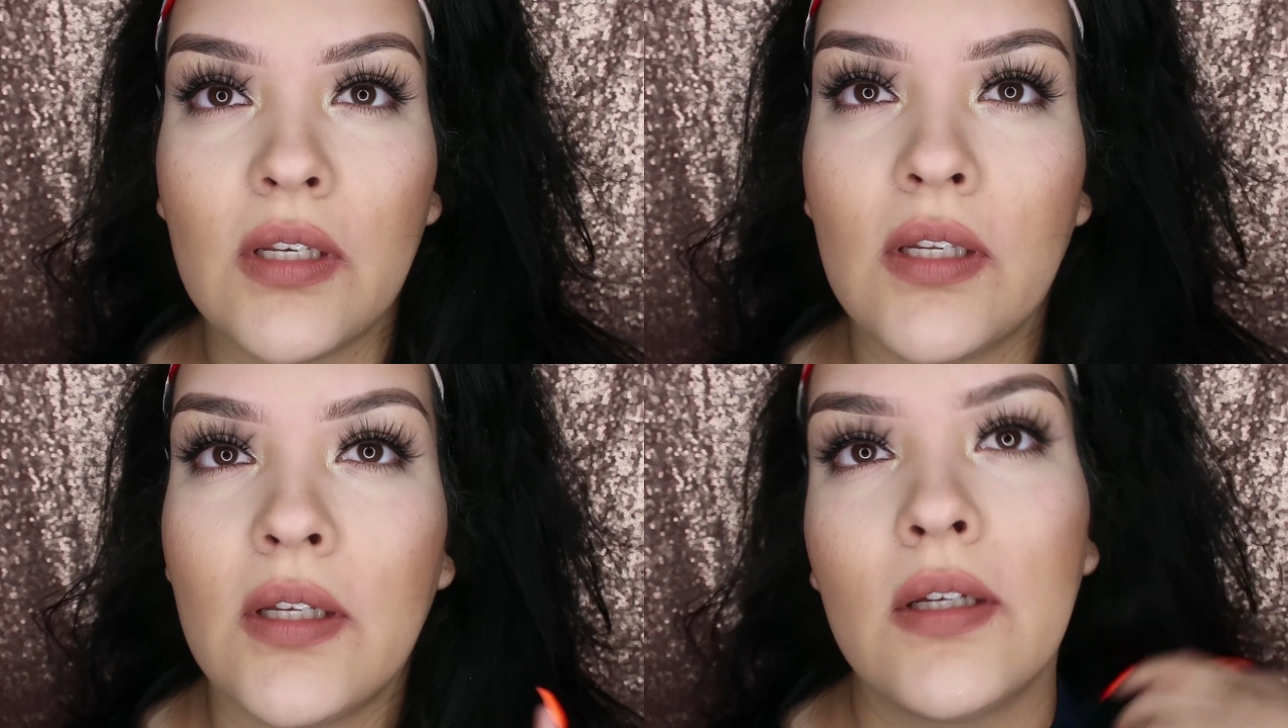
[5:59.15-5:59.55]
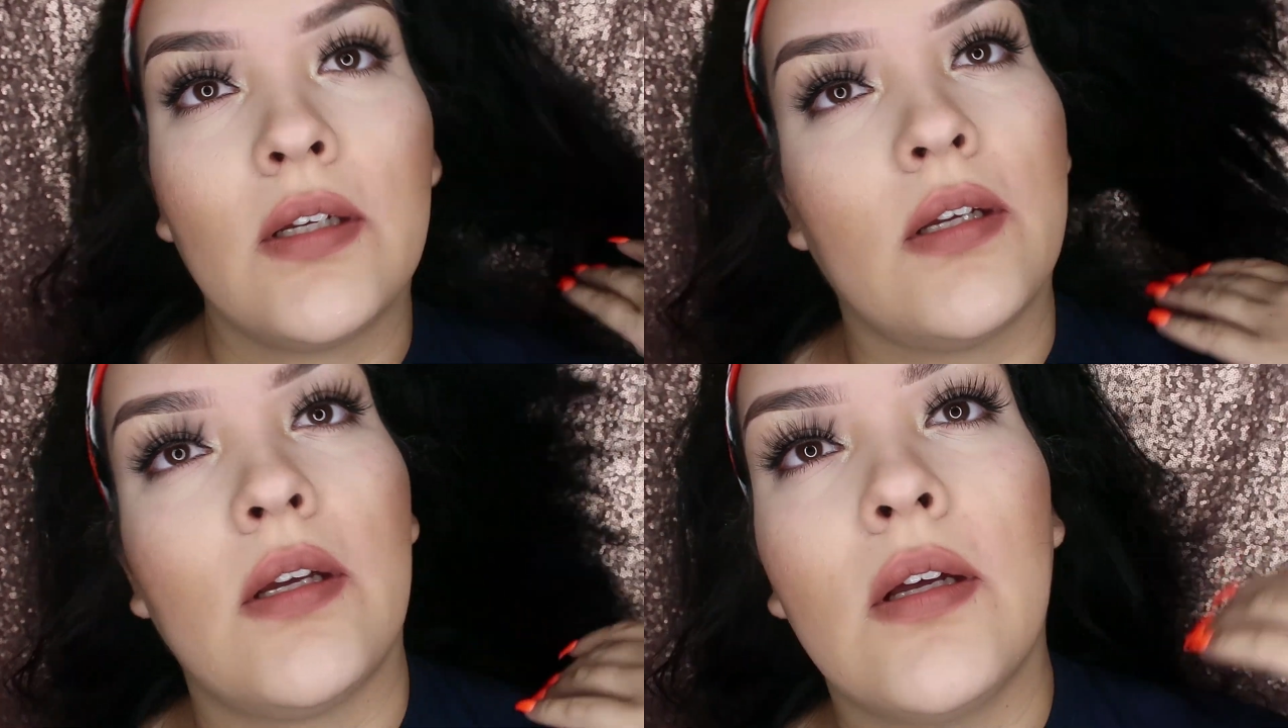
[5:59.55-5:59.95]

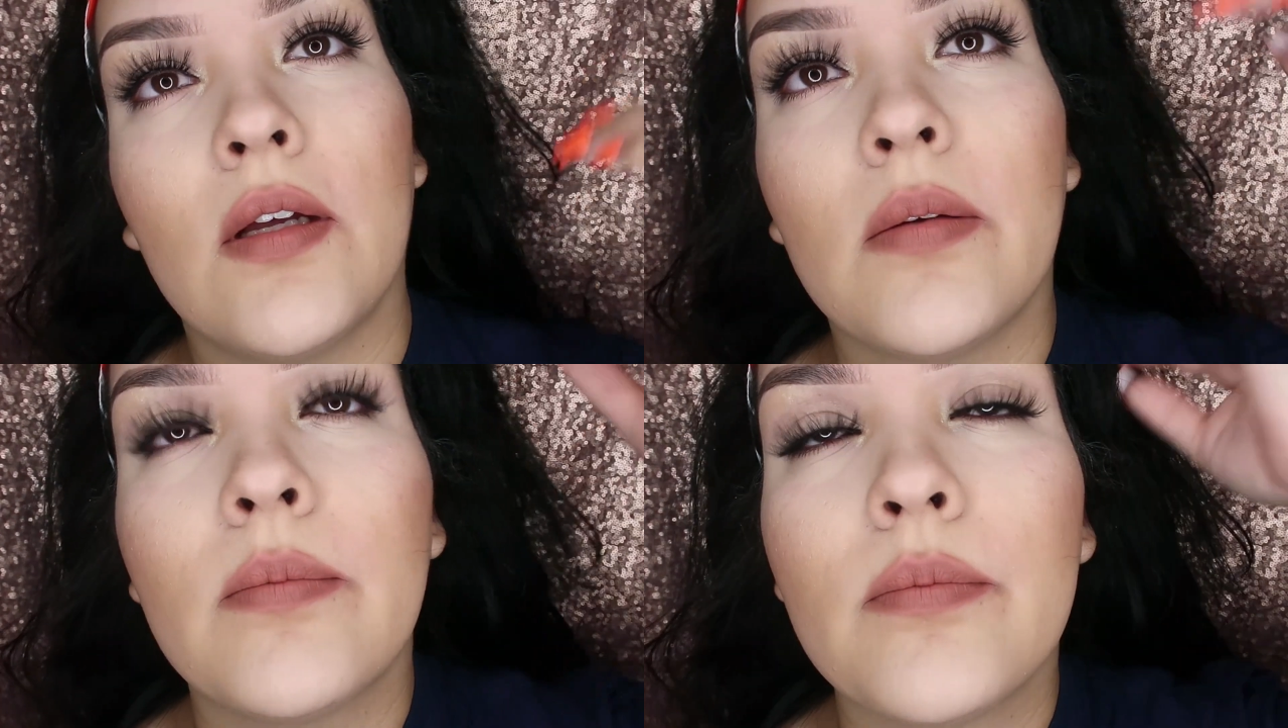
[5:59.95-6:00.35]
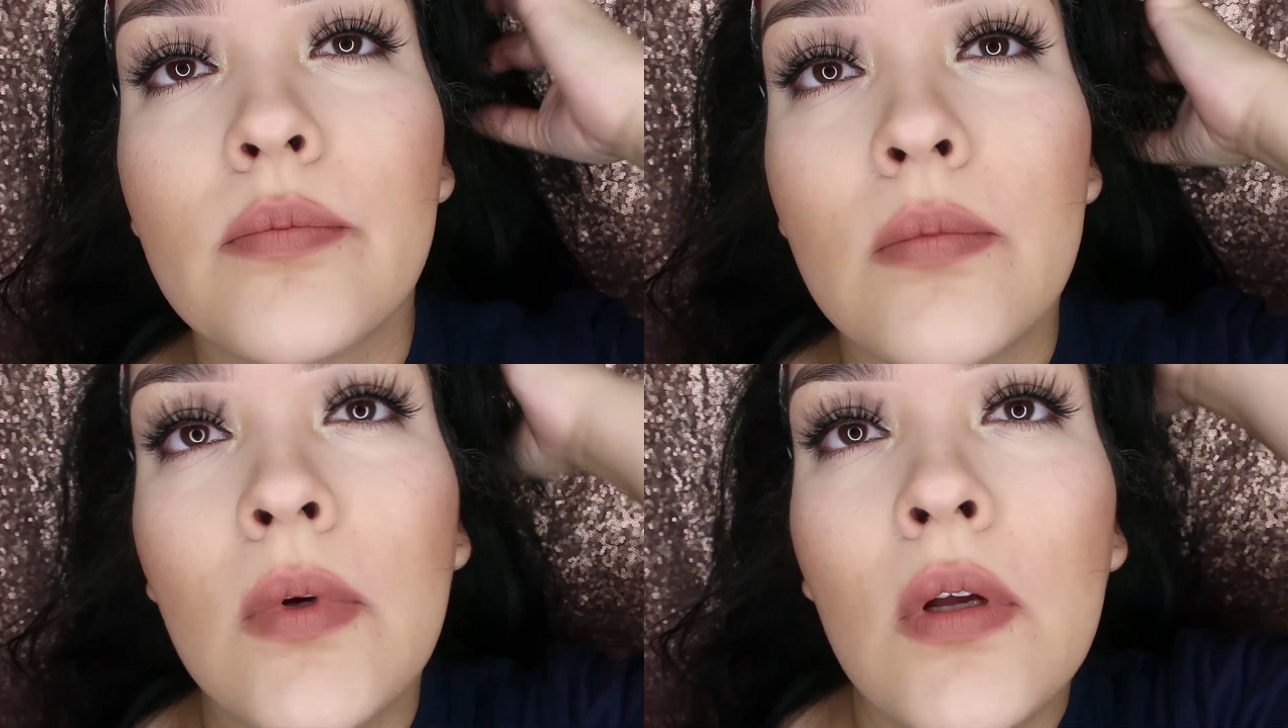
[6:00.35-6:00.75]
look.
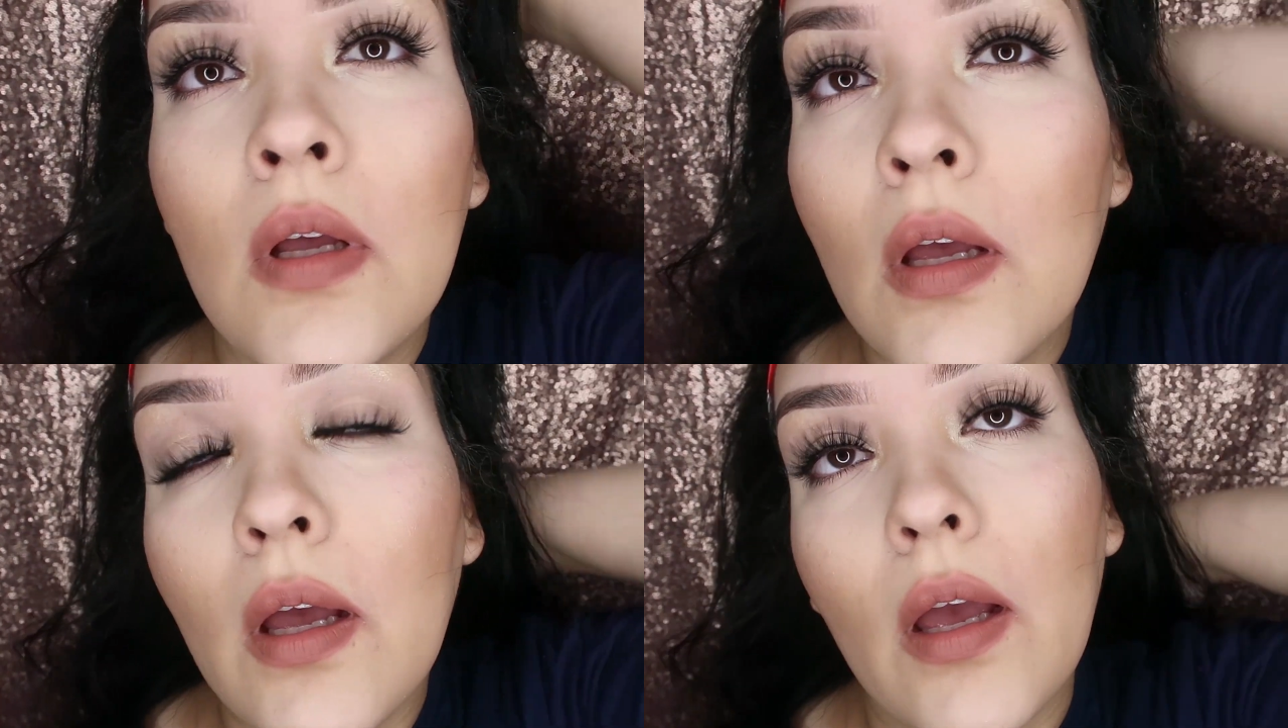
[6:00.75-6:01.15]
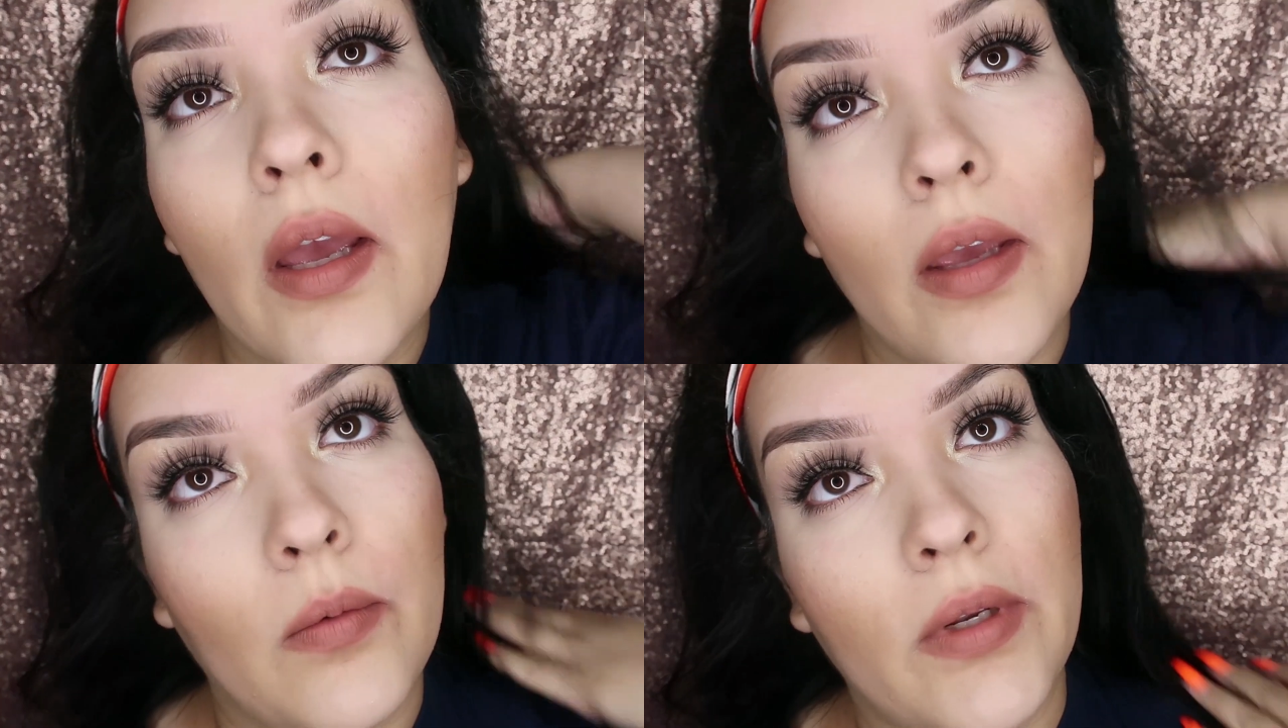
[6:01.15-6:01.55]

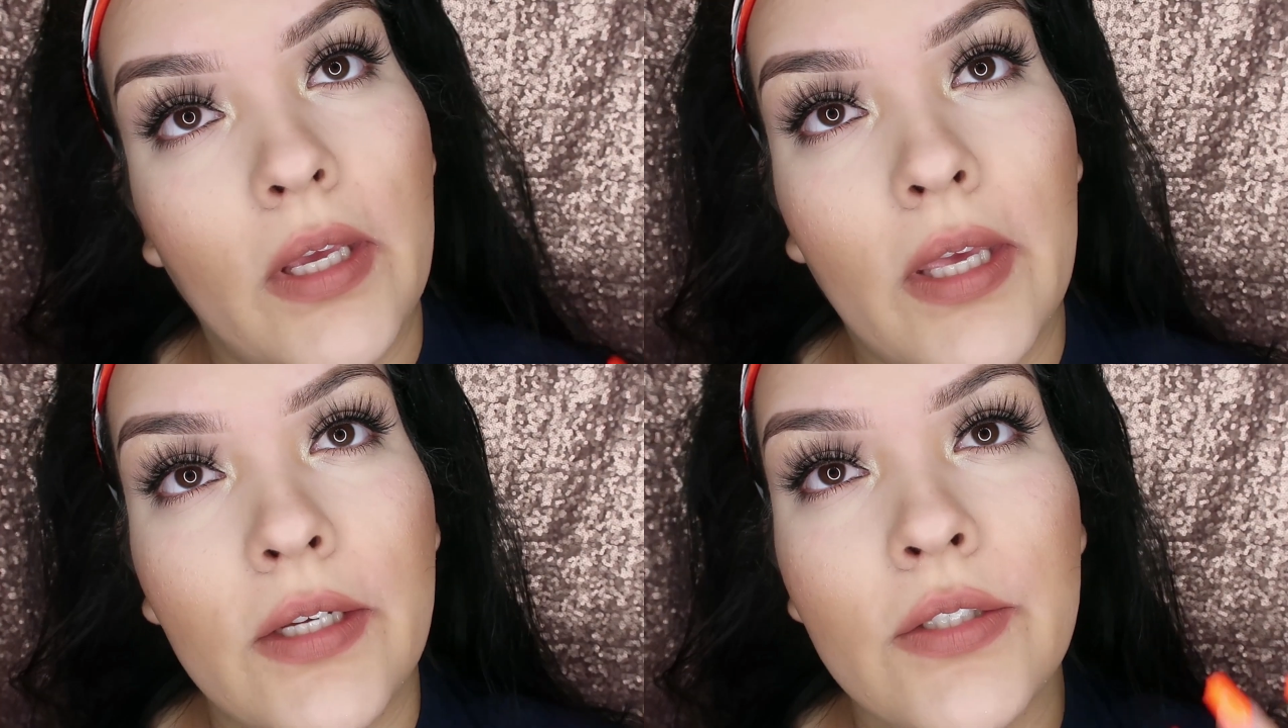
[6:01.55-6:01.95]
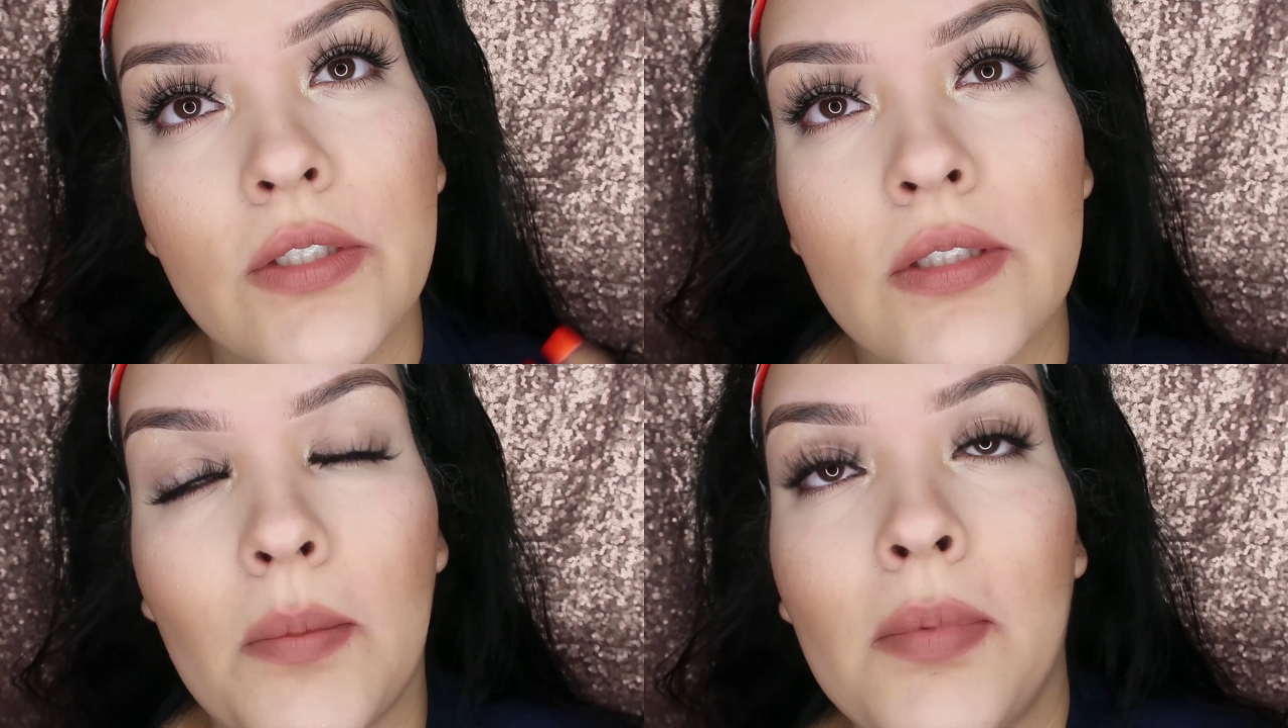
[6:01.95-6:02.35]
I went ahead and just